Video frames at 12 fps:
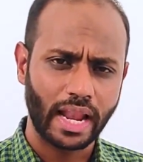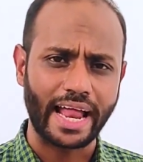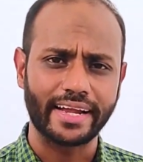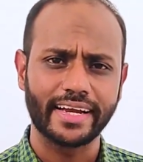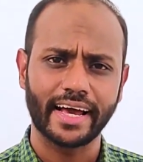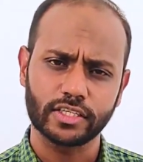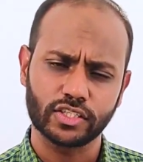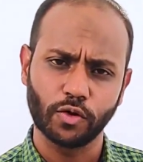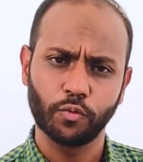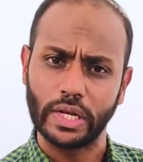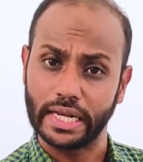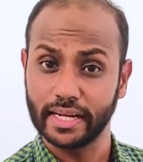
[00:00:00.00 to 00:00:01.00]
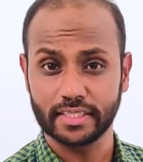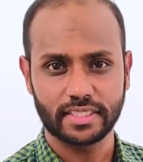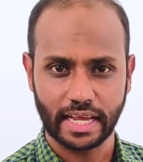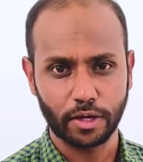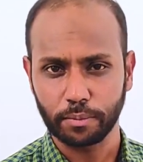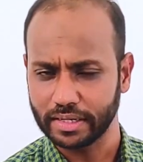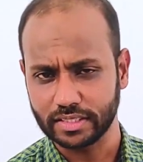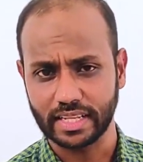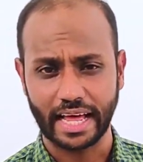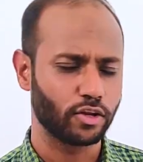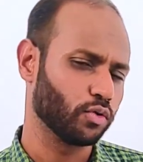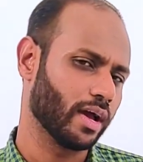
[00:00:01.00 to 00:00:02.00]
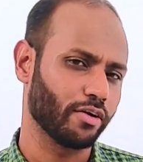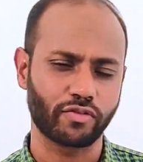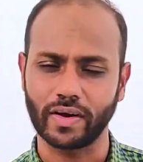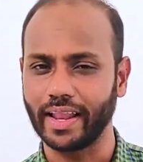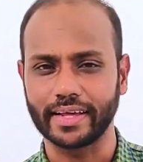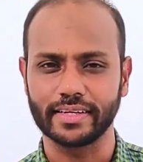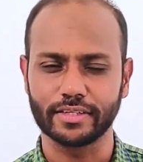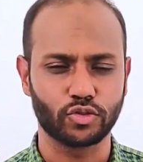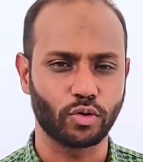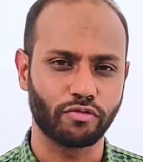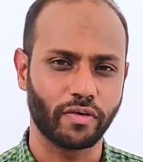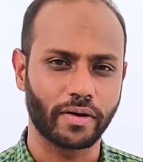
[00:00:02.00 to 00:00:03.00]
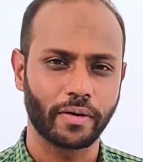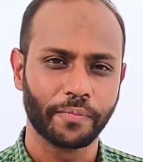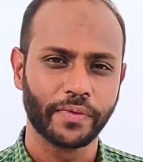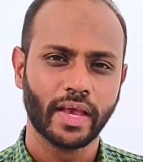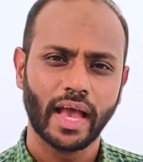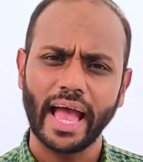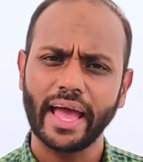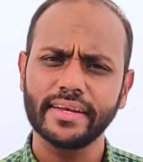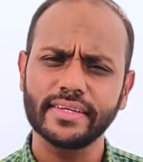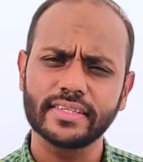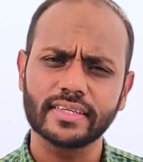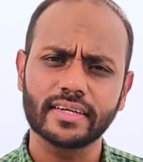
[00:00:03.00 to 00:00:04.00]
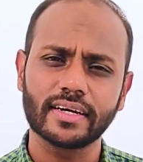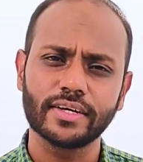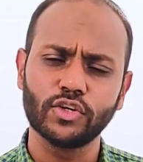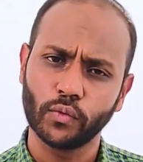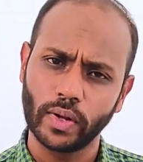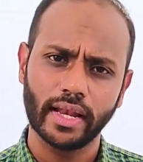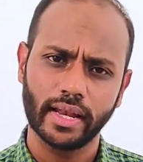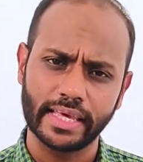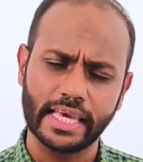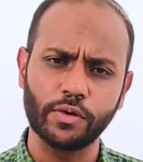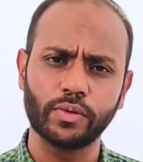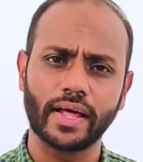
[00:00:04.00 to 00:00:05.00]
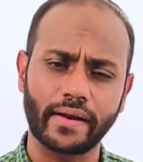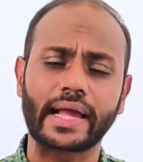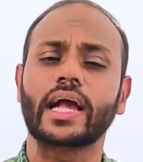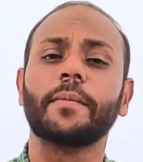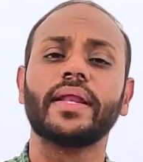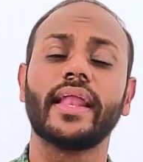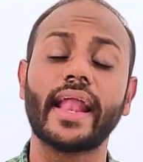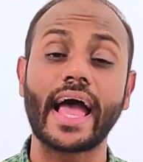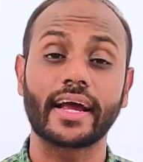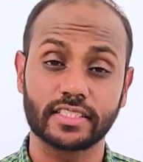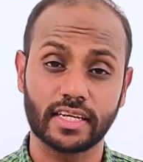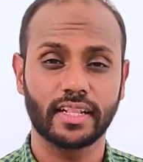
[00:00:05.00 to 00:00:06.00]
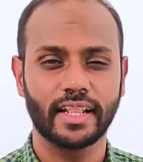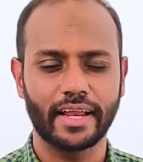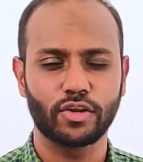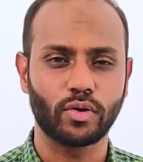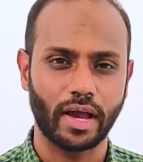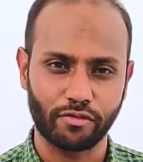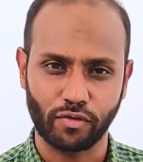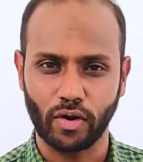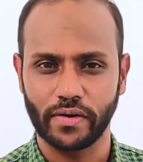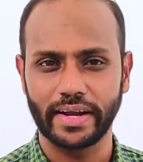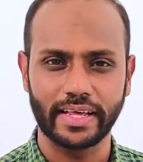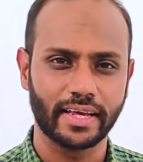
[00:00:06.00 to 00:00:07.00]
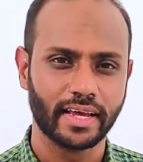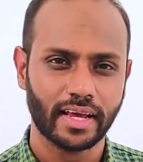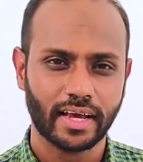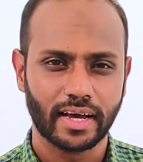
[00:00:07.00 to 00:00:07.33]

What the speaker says: attach the witness statements that you have collected so far, and you will give the recommended action that you have already